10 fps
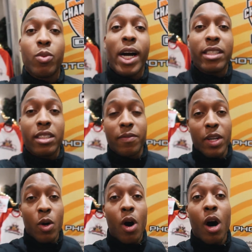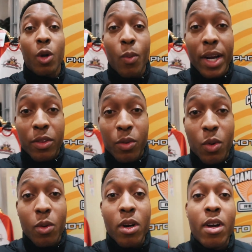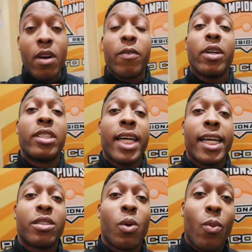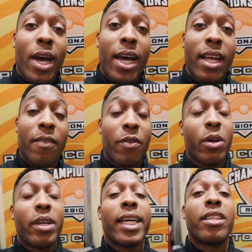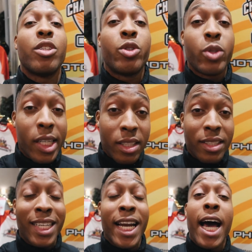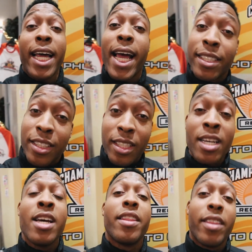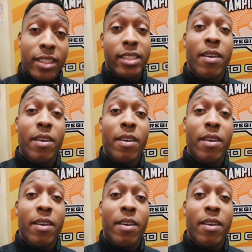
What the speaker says: Watch this video all the way through for your chance to win and for you to get the instructions on how to enter this